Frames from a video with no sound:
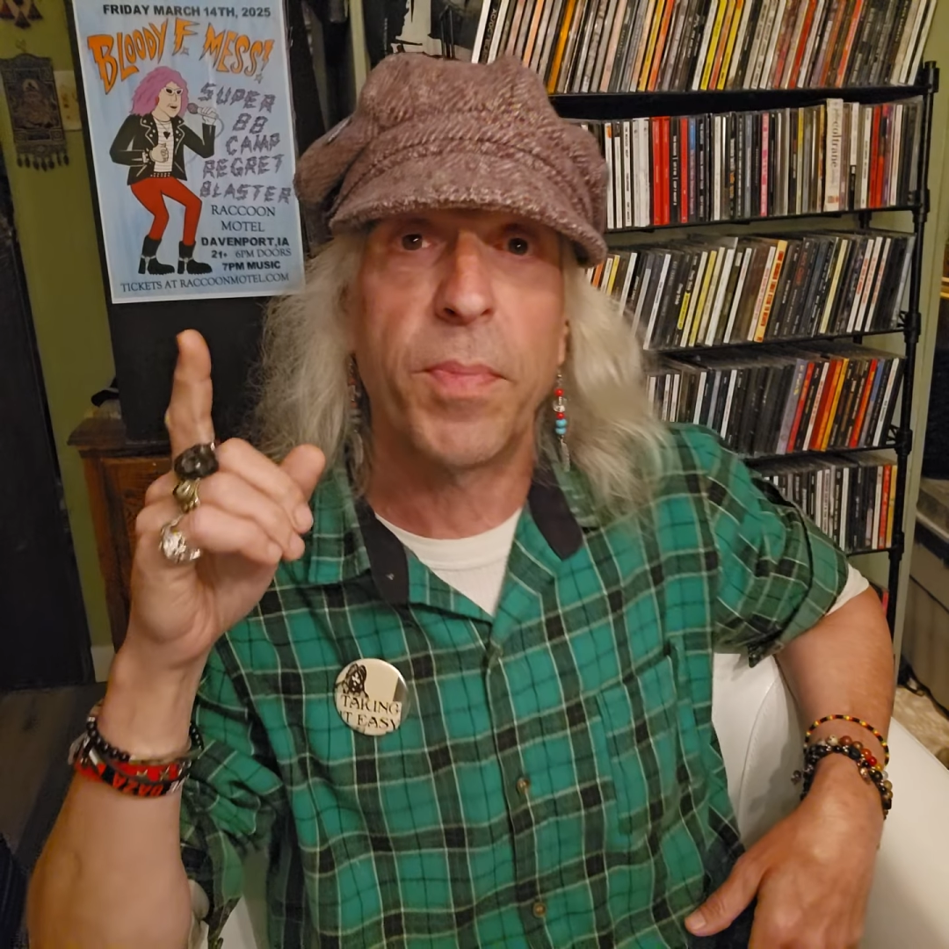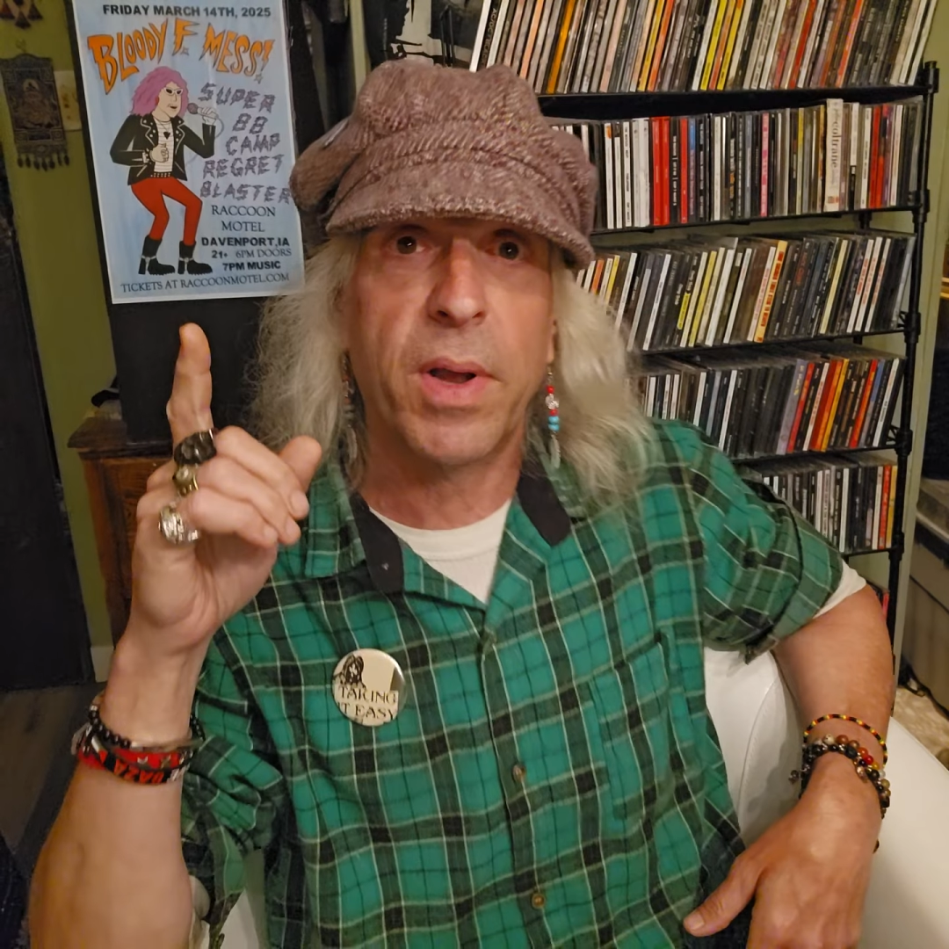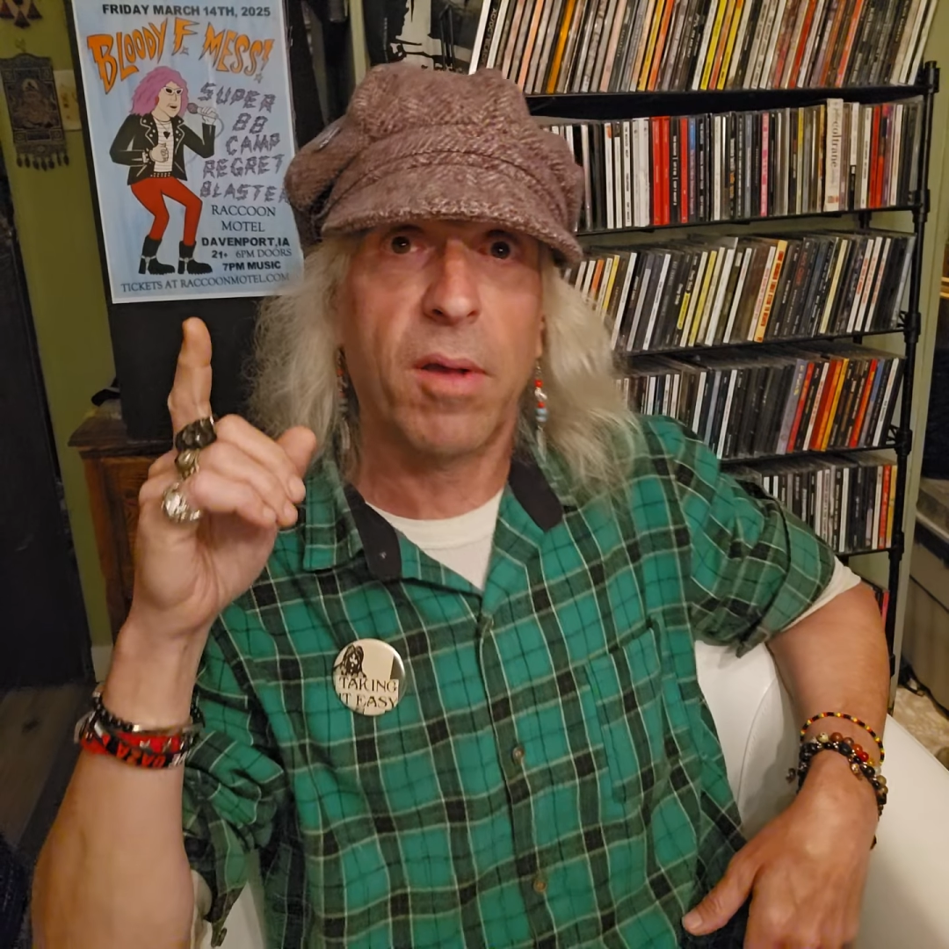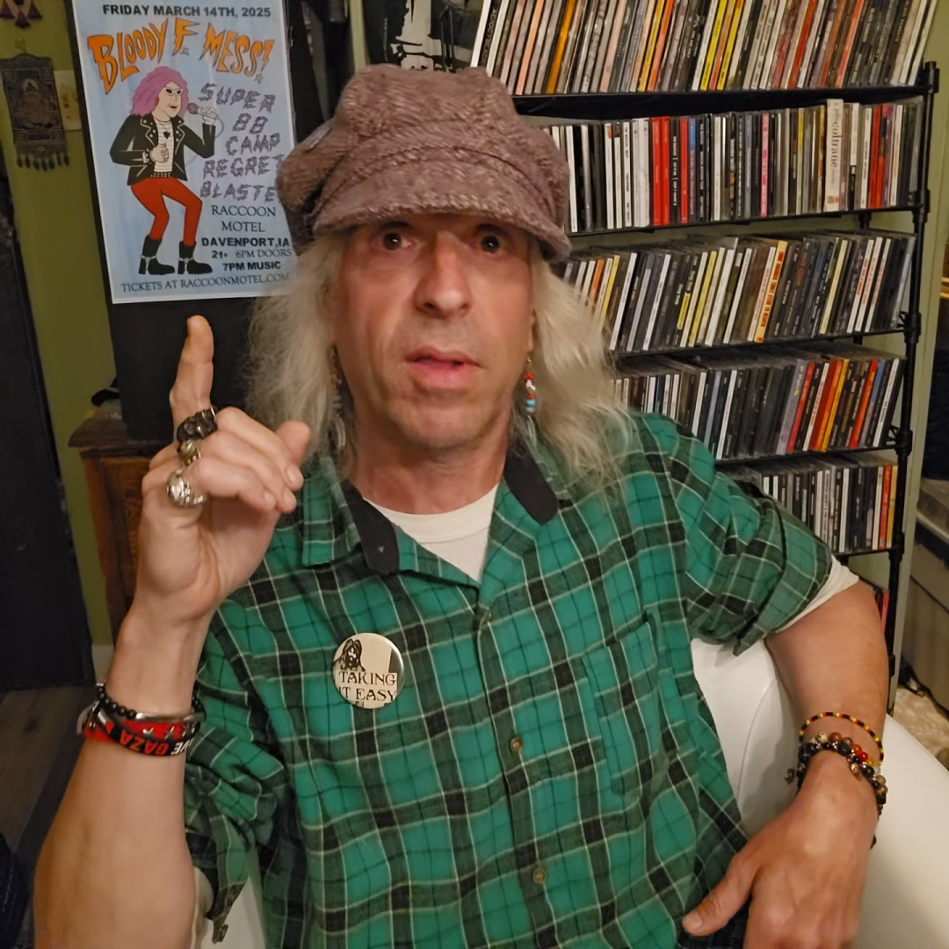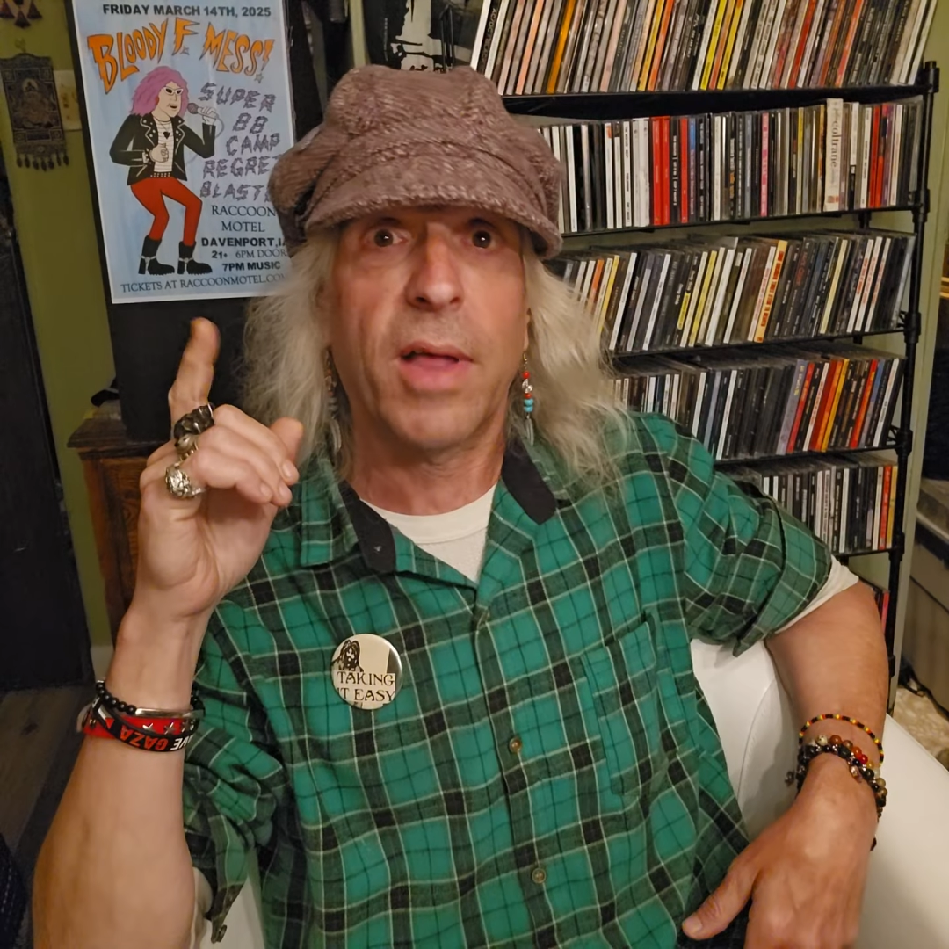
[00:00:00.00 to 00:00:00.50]

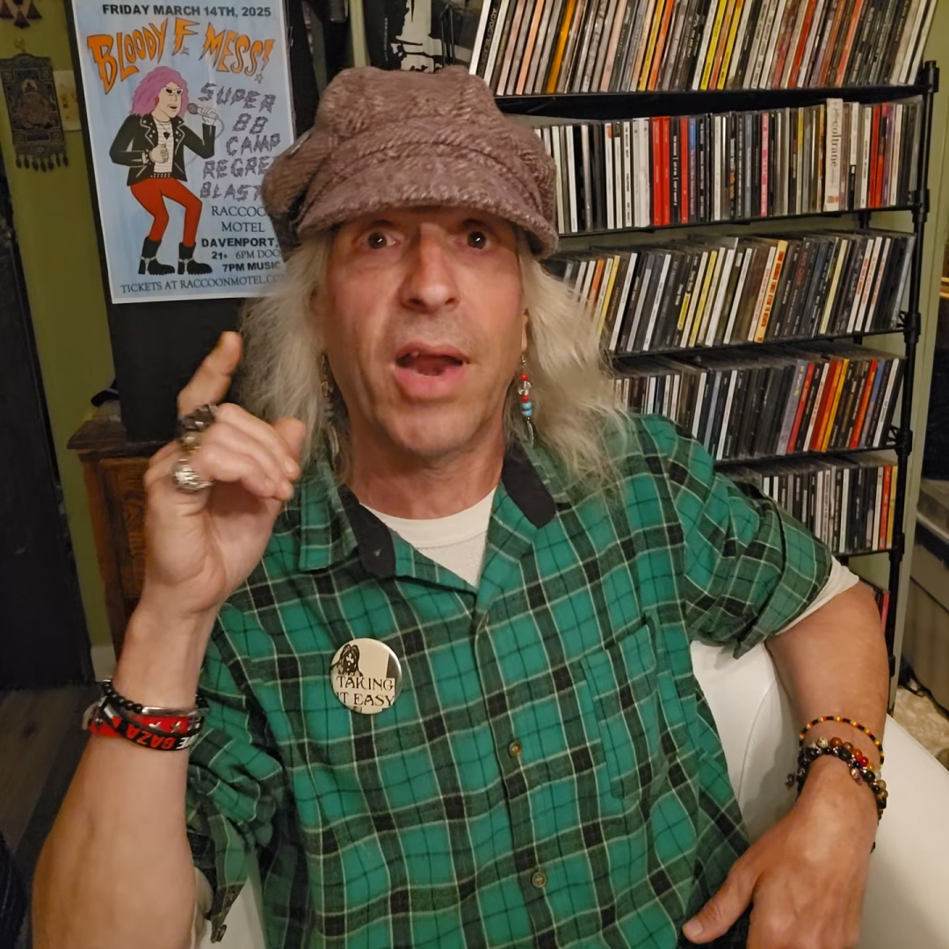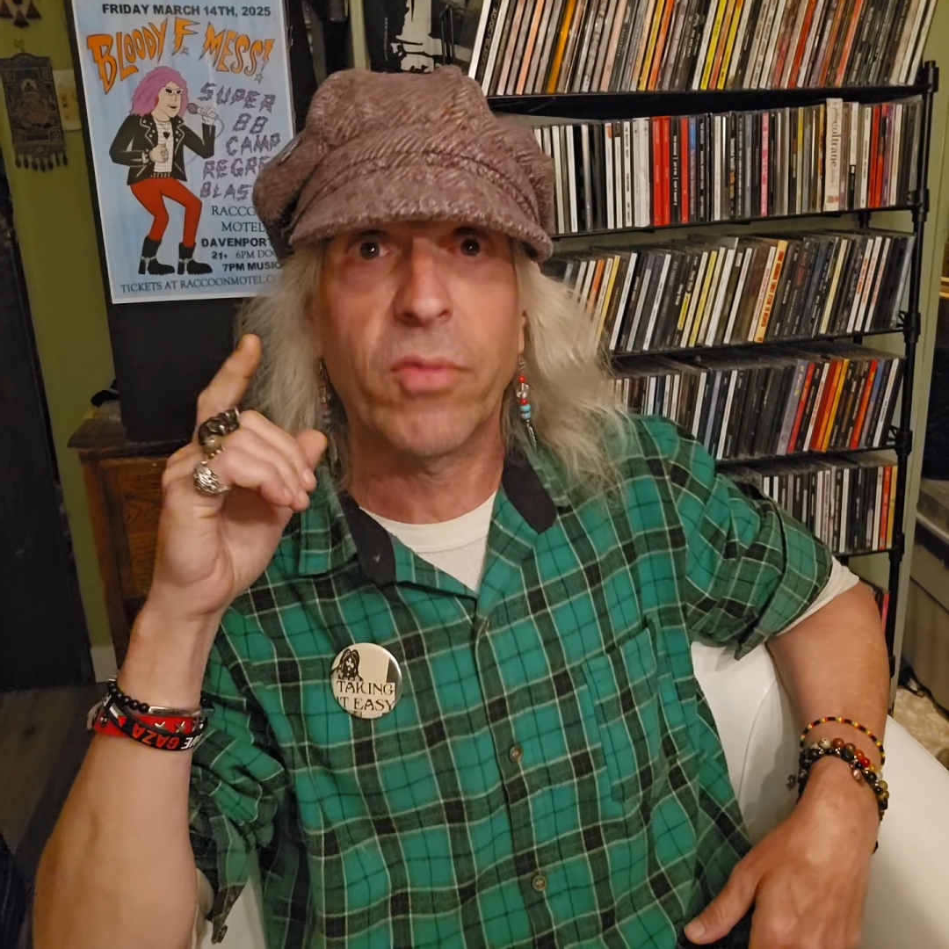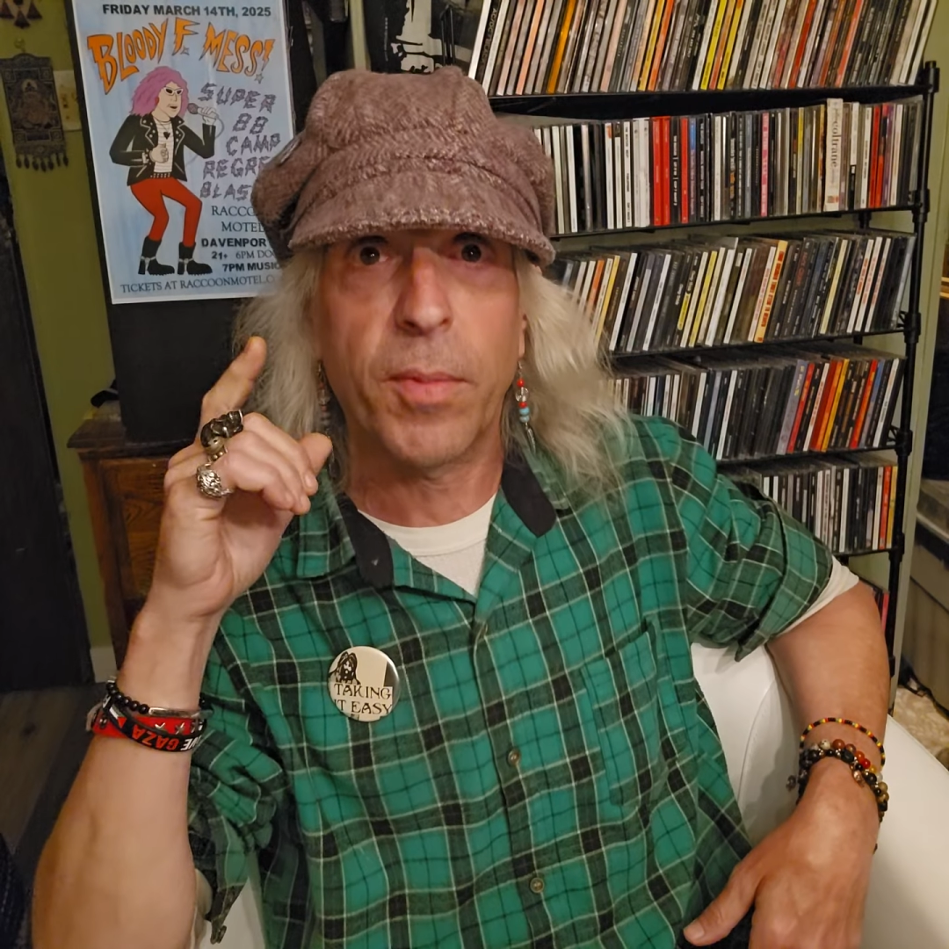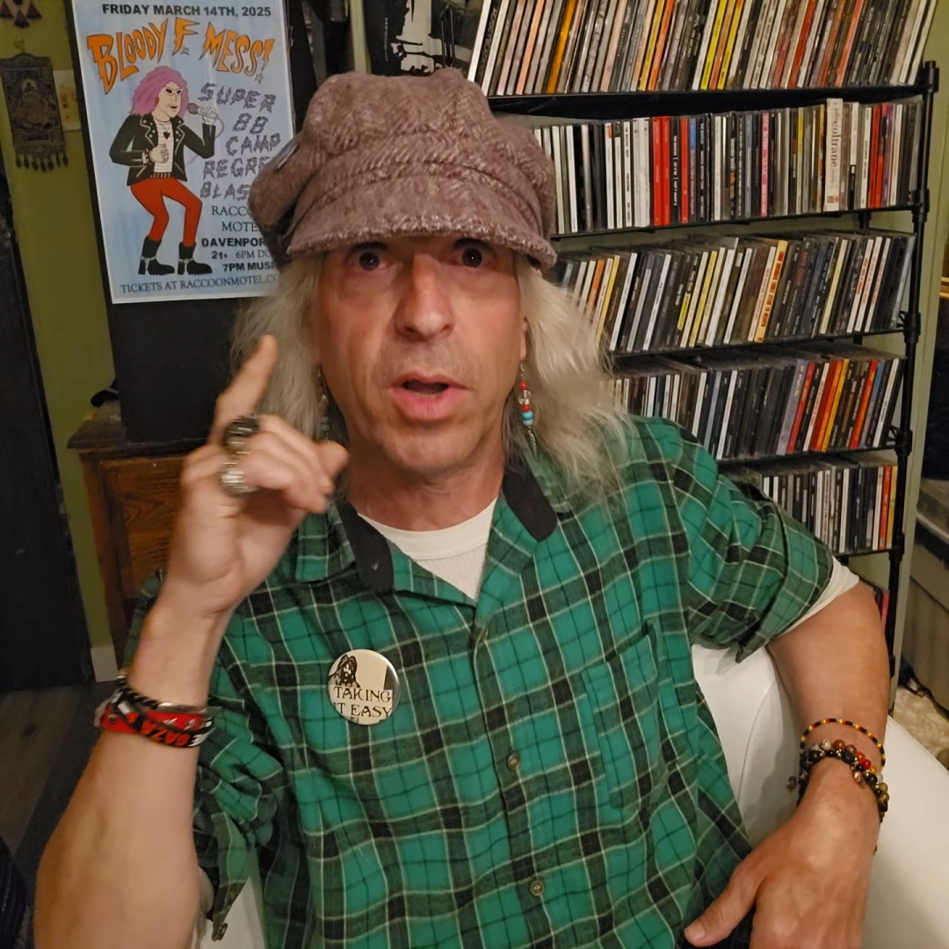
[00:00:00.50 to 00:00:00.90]
because a lot of them are